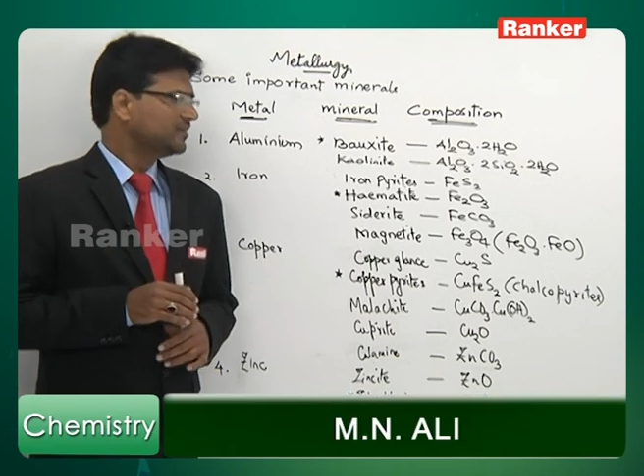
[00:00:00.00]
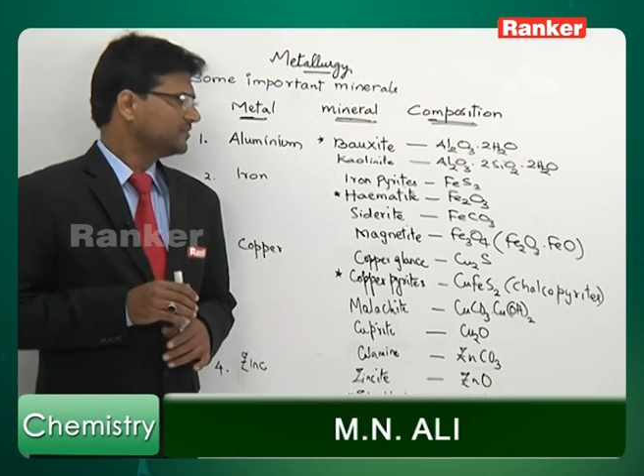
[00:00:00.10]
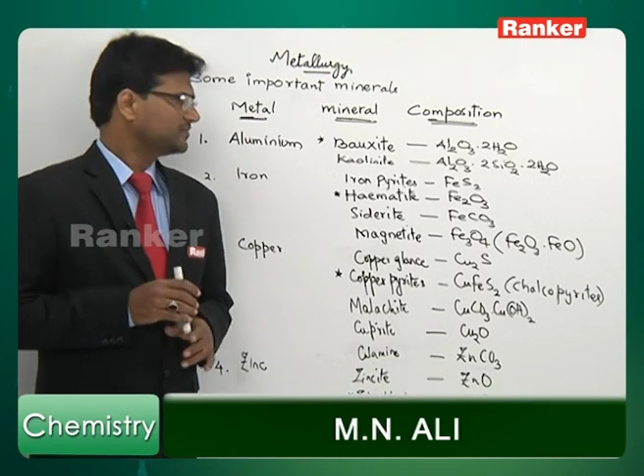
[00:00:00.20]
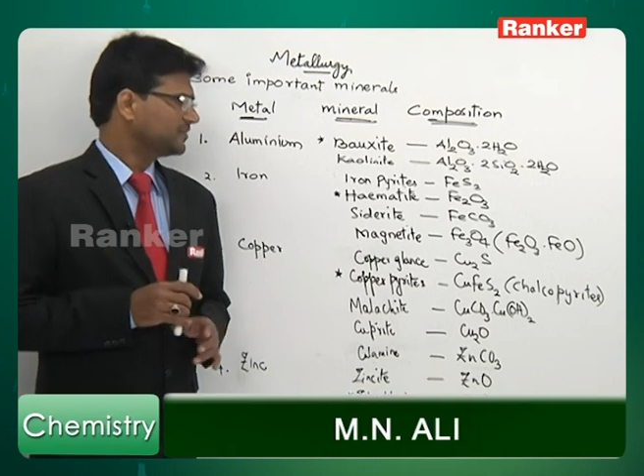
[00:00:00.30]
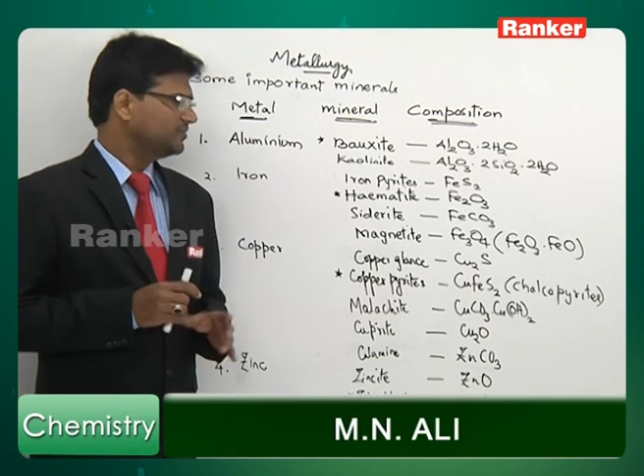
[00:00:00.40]

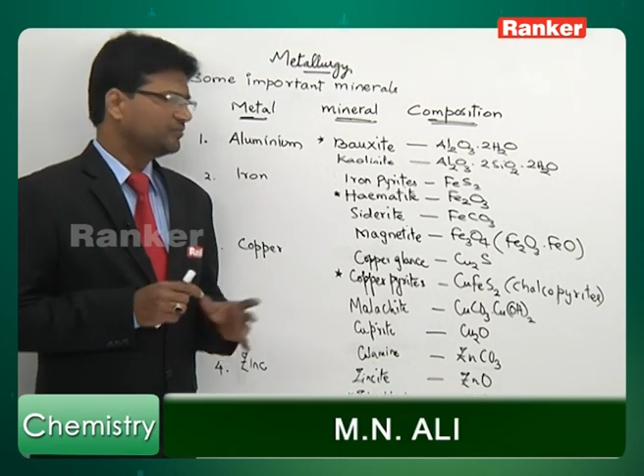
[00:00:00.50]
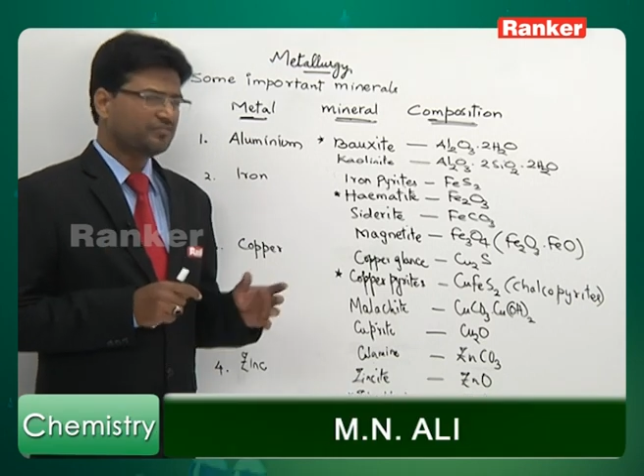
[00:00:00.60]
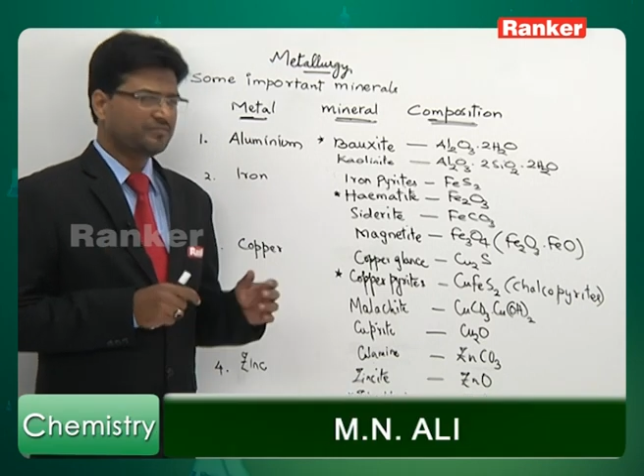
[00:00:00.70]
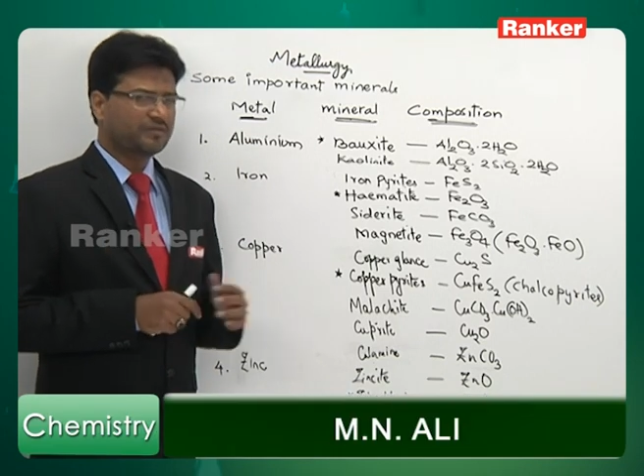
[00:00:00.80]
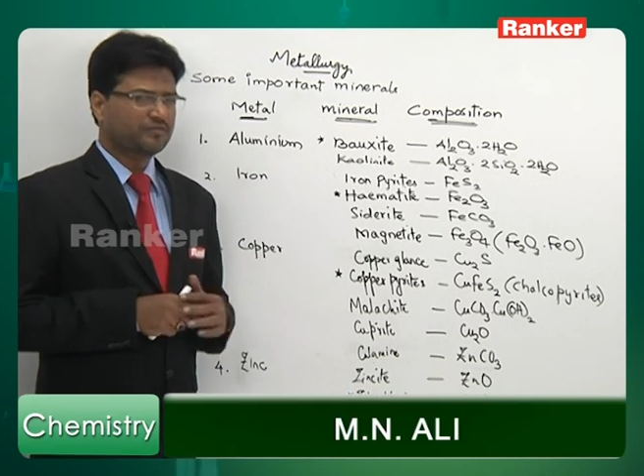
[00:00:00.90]
So you should
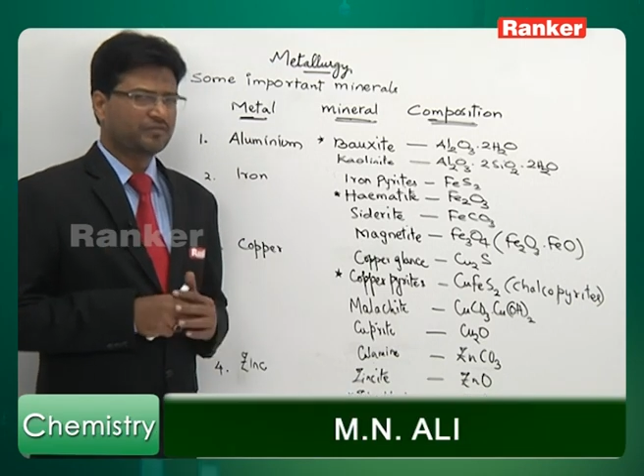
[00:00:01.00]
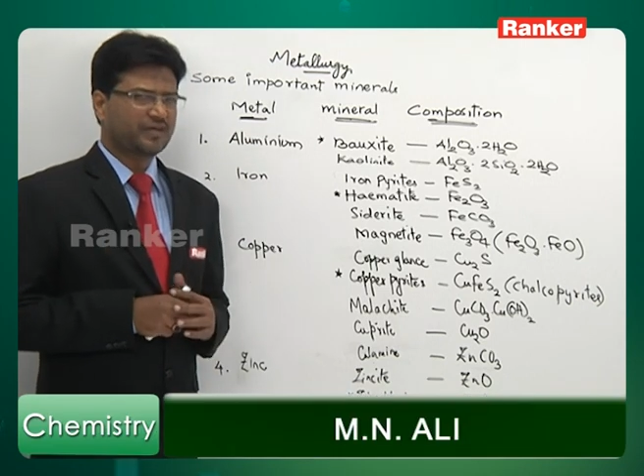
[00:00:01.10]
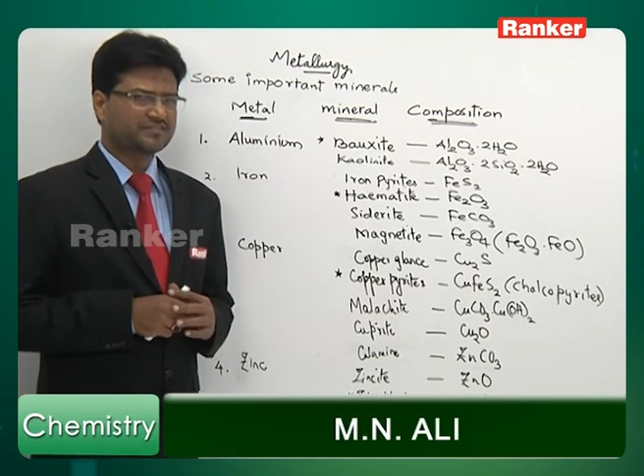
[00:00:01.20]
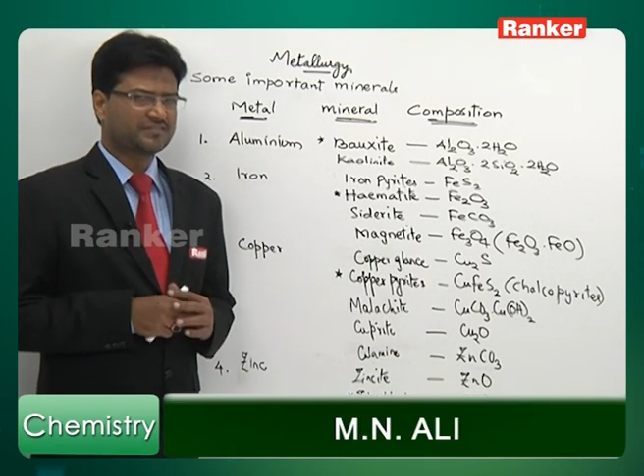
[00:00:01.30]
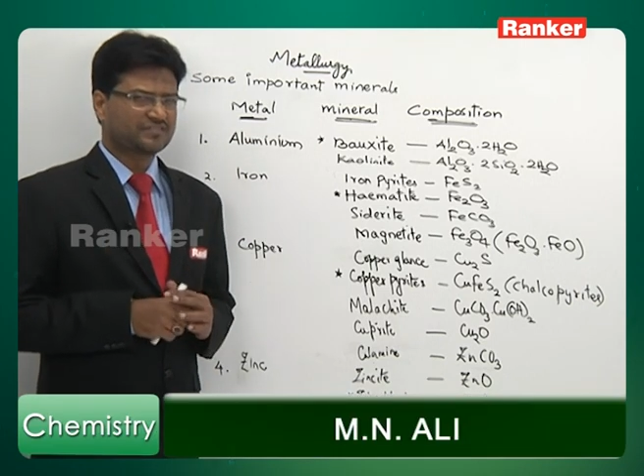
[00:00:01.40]
be able to
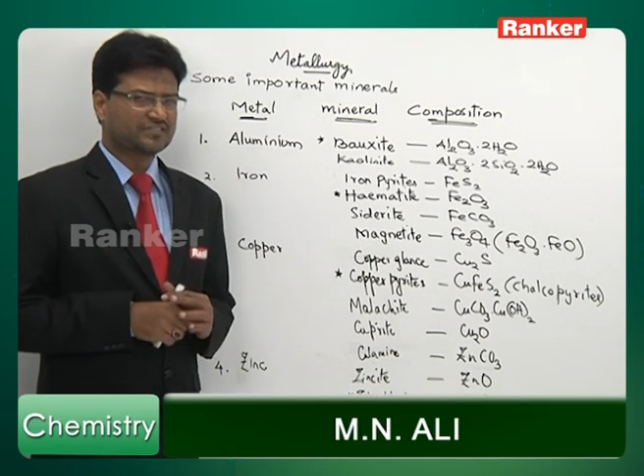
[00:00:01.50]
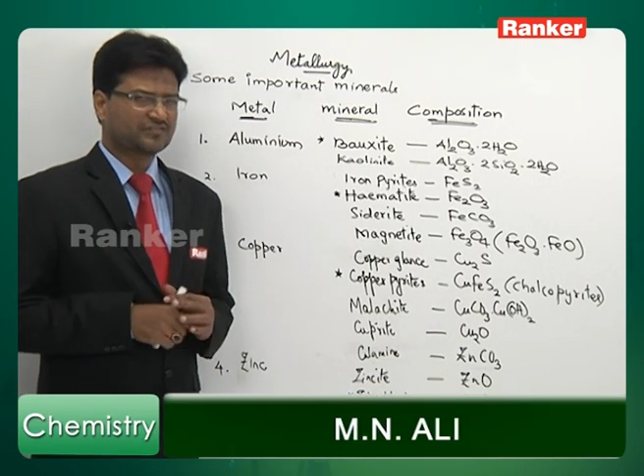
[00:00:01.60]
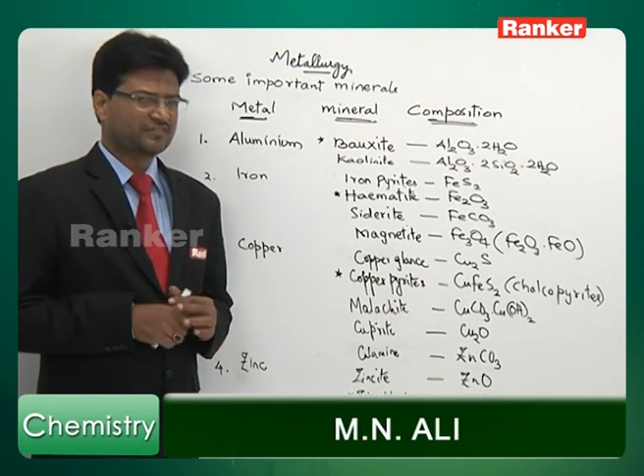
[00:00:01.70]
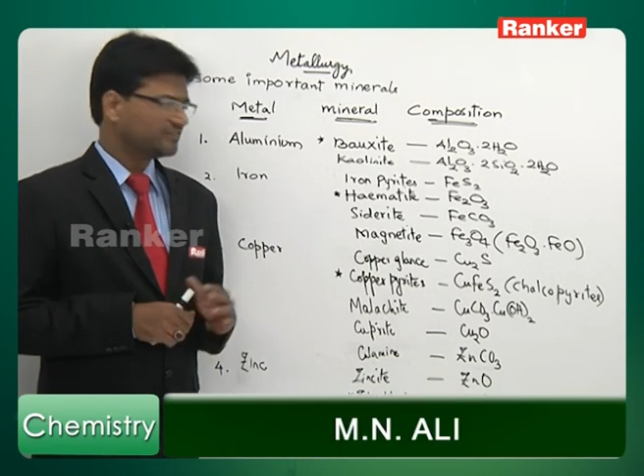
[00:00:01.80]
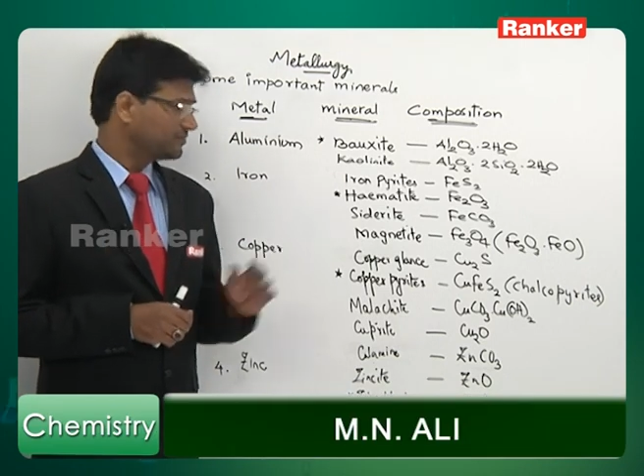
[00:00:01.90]
answer such
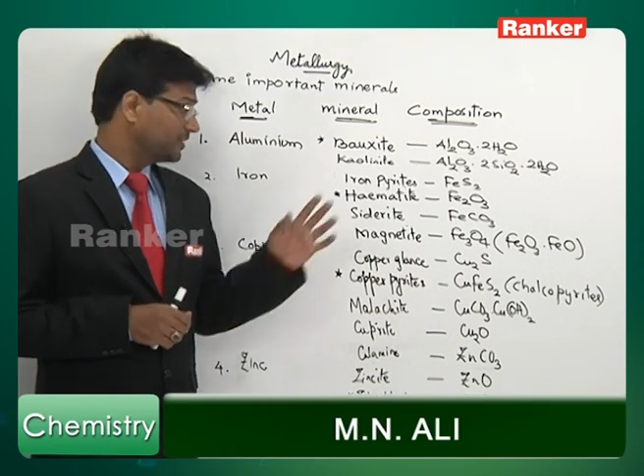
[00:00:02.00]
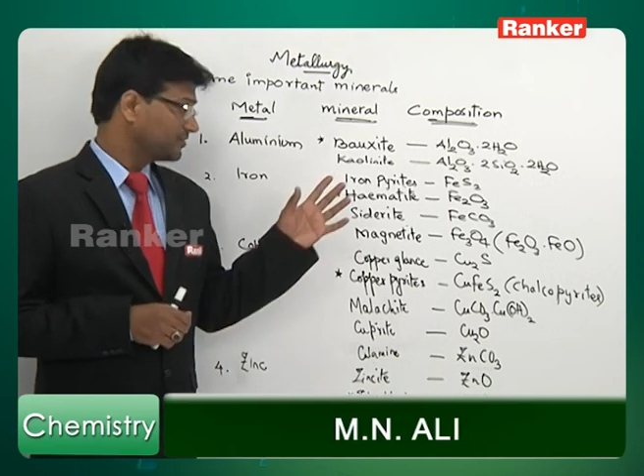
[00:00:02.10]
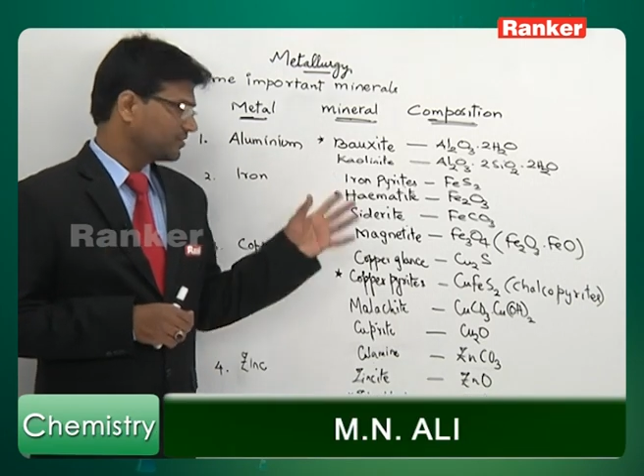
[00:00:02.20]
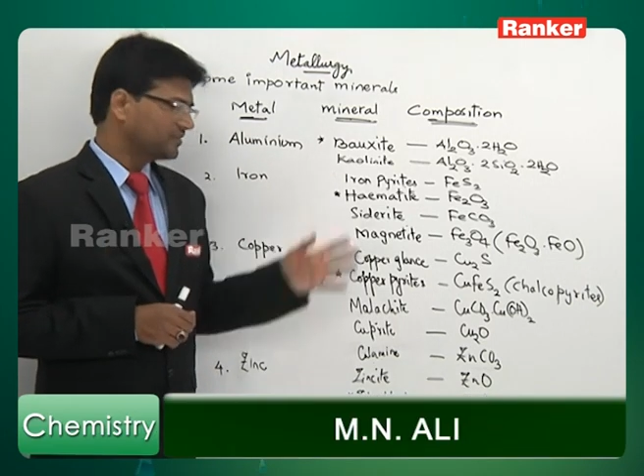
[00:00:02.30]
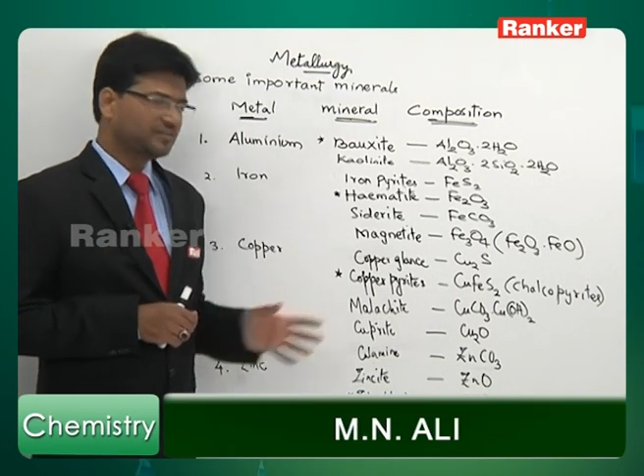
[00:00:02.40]
questions based
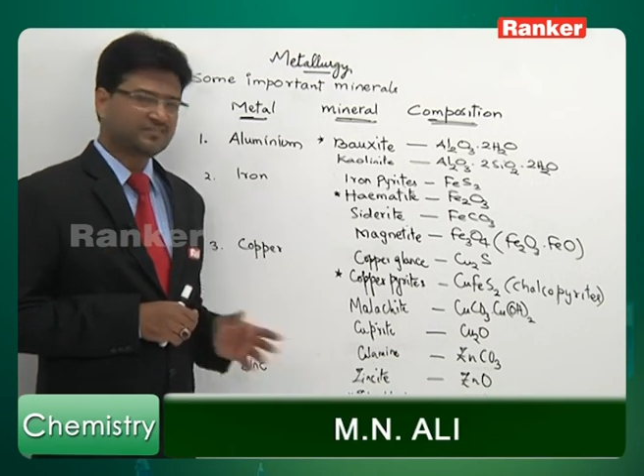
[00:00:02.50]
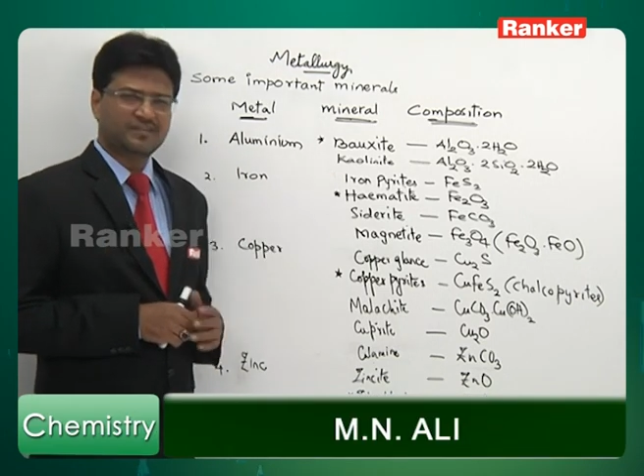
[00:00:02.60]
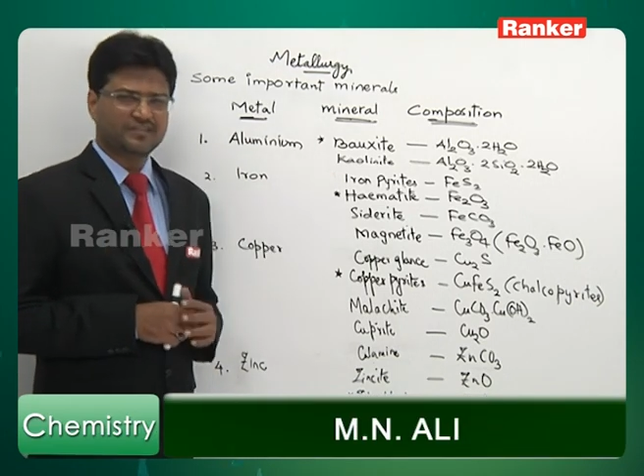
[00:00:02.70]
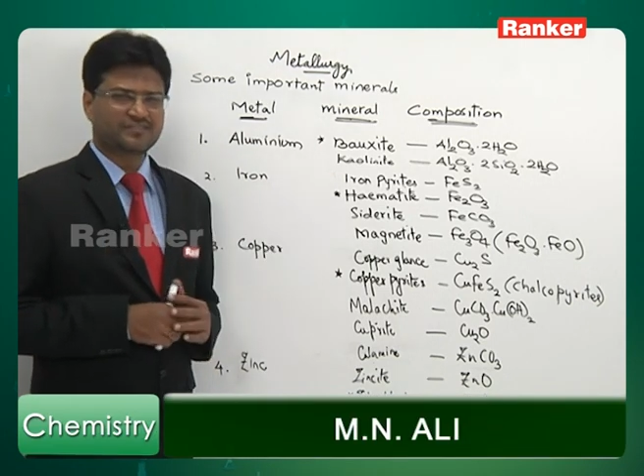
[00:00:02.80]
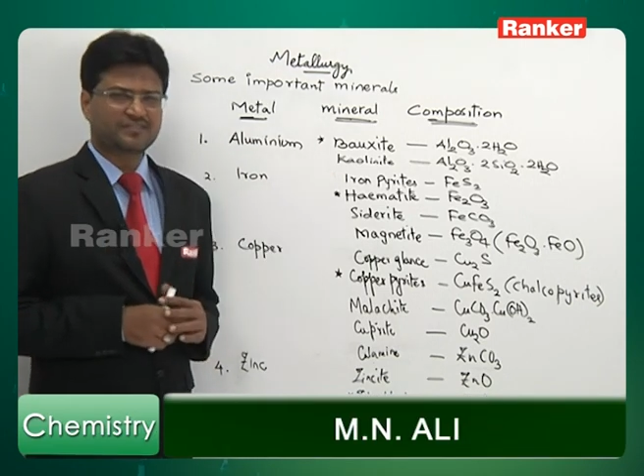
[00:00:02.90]
on this
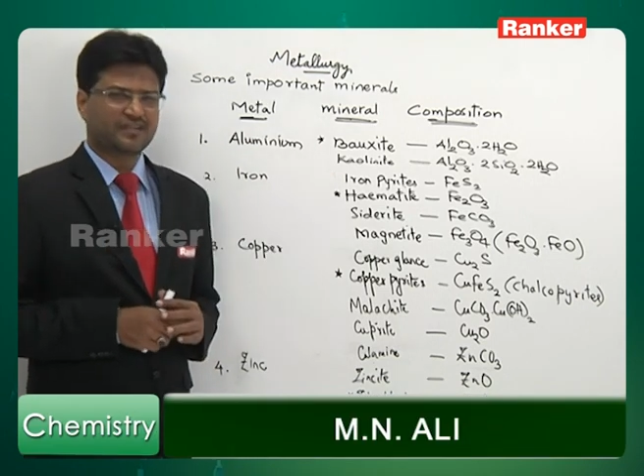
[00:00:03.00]
list,